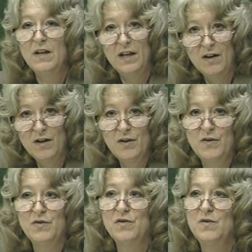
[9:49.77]
in our
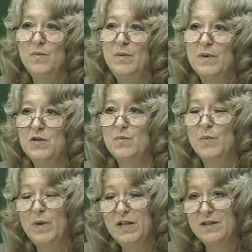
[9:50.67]
culture to be much more
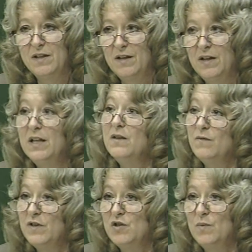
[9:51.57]
based on
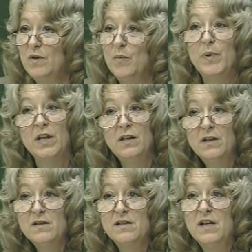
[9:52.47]
individual
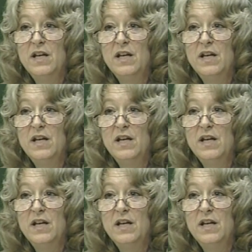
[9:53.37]
opinions,